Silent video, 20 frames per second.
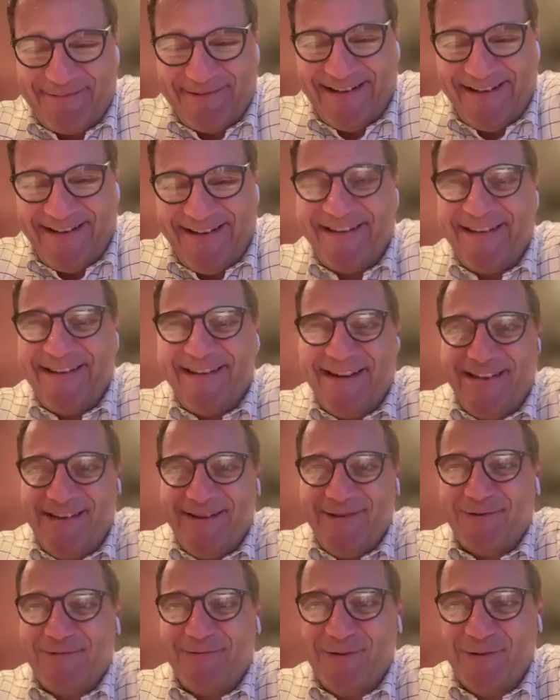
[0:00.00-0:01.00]
Brad. I
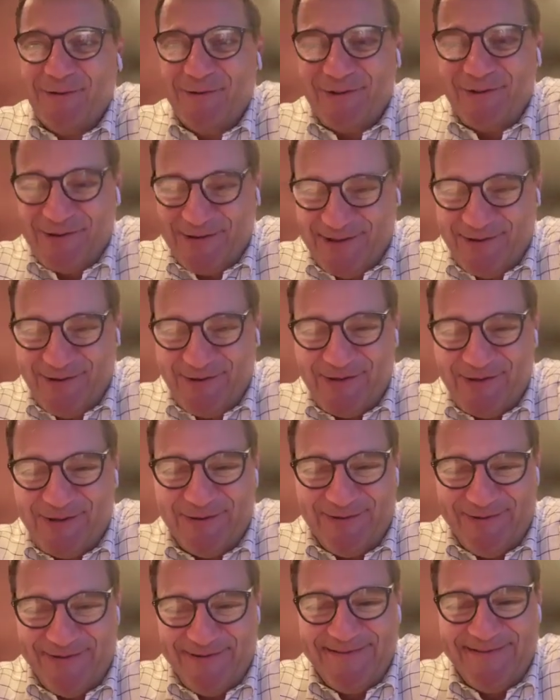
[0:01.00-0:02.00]
look forward to see you
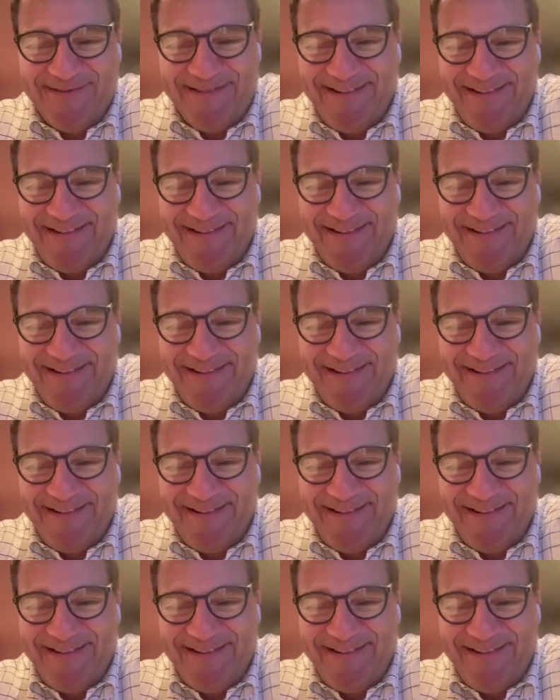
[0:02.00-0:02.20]
soon.